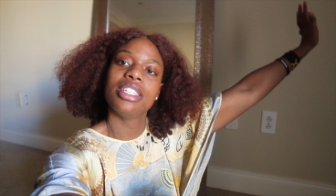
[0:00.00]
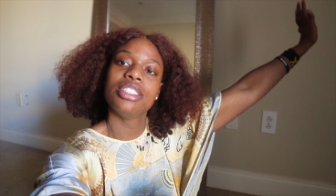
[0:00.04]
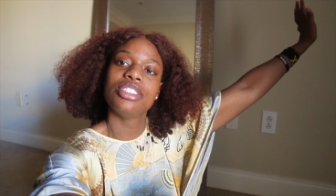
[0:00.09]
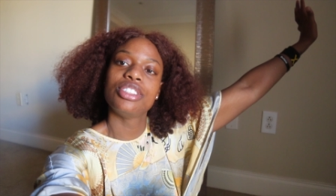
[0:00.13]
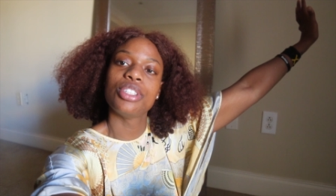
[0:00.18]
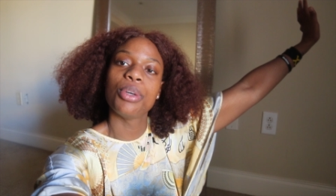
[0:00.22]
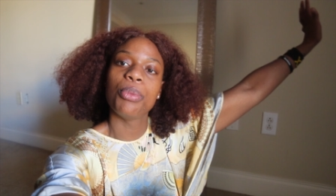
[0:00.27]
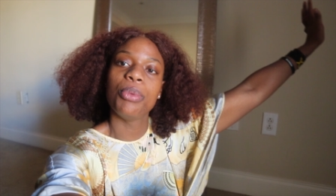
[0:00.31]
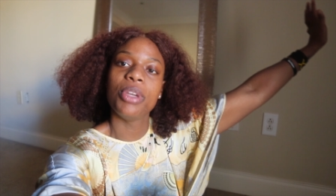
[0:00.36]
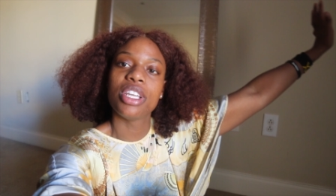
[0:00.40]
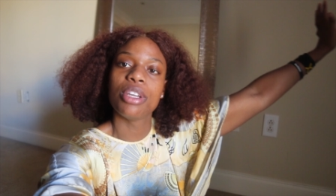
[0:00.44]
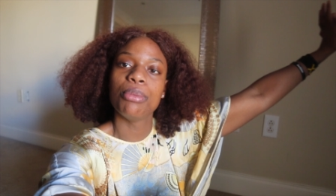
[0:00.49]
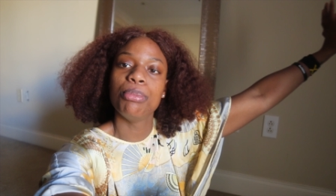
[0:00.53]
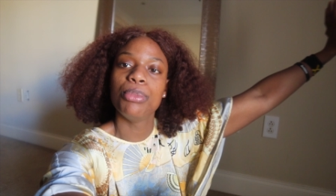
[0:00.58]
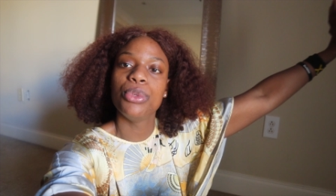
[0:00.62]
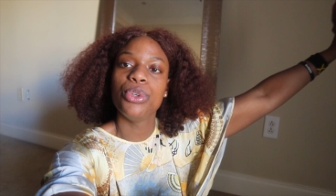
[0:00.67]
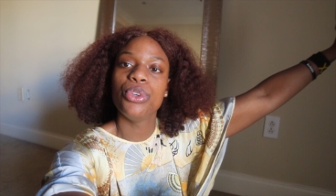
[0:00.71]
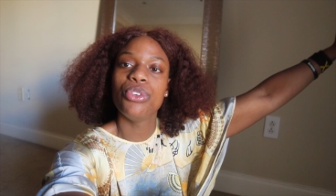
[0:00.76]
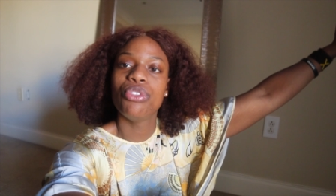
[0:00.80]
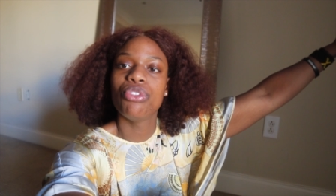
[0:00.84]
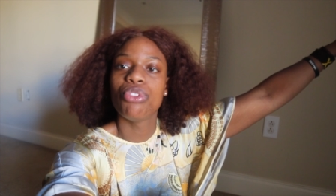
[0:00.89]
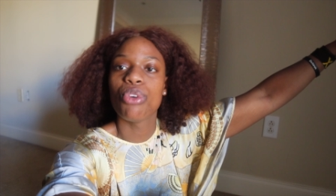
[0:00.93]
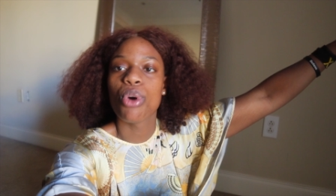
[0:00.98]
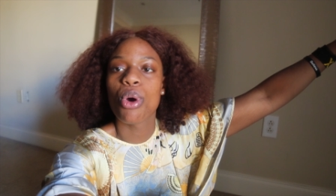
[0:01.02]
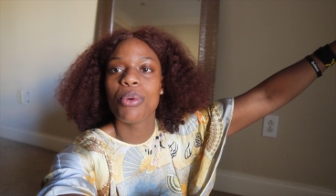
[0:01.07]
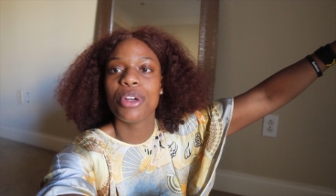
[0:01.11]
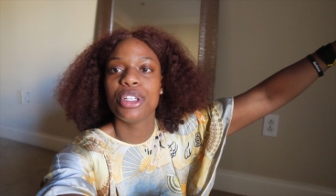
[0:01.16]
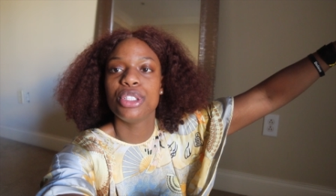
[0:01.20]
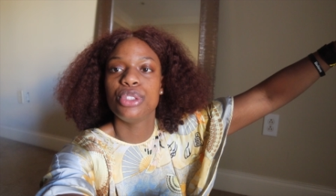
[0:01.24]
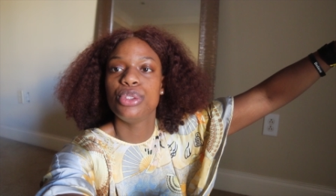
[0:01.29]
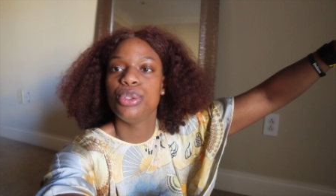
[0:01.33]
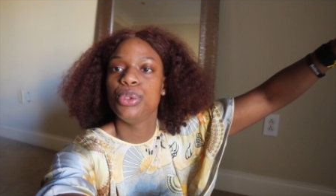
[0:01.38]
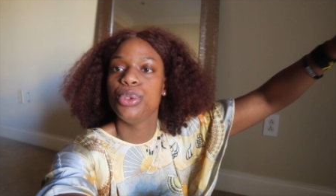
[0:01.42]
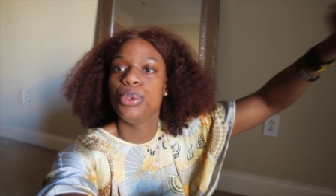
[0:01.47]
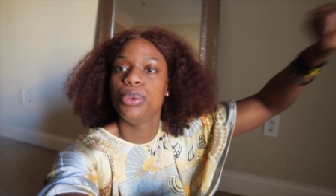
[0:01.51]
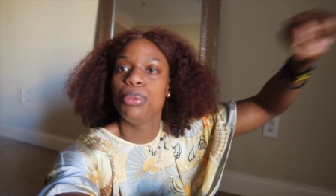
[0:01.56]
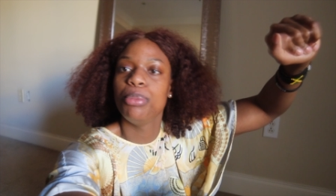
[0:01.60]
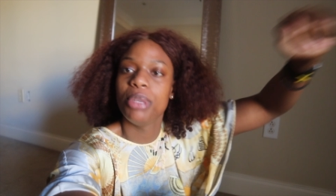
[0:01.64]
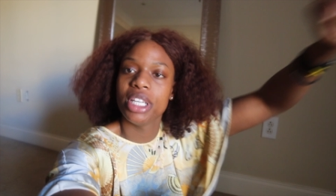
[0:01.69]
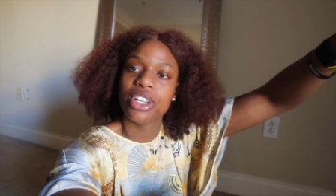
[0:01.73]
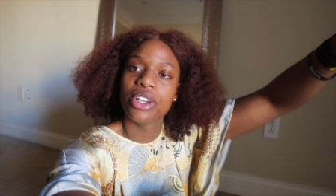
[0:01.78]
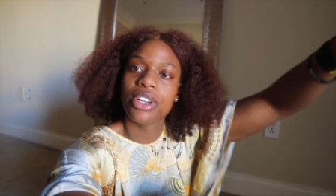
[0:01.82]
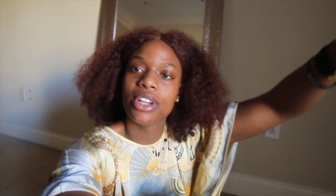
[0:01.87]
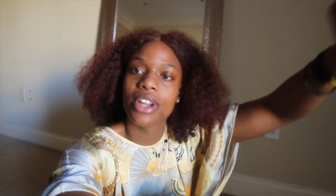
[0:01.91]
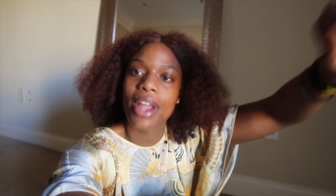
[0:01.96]
so we can move forward to
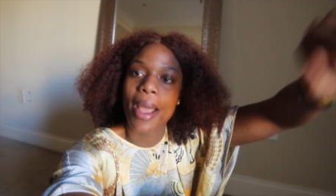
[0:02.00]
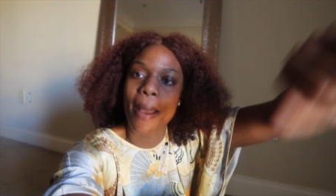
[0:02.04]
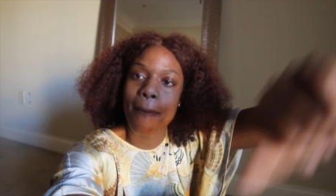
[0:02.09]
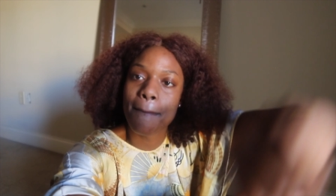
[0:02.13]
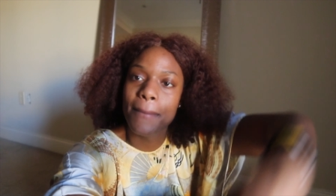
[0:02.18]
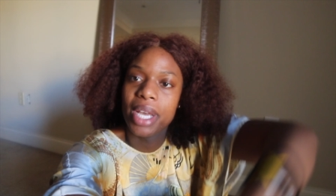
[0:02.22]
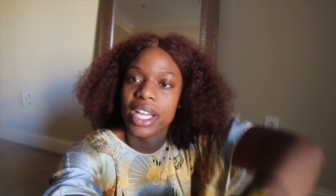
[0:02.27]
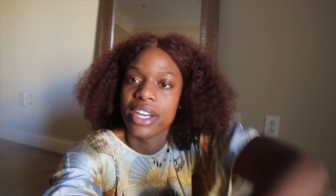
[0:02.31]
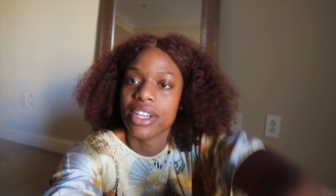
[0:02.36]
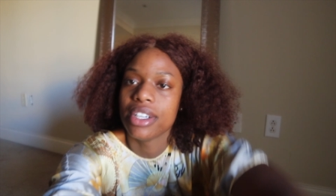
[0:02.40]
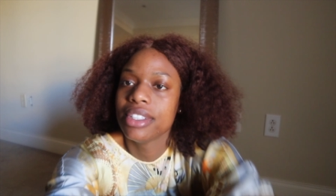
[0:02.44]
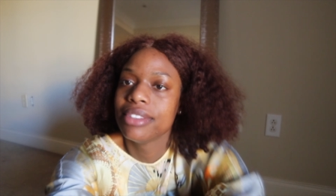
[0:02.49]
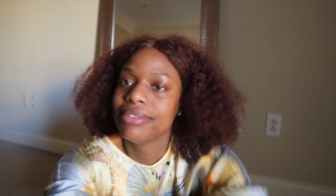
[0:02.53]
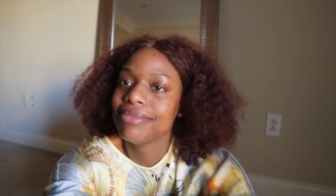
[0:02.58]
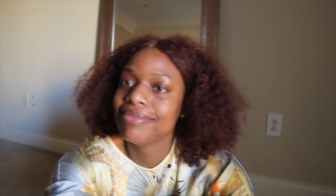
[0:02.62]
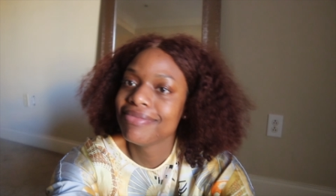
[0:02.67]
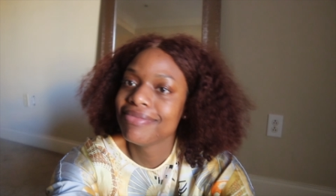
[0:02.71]
bigger and better.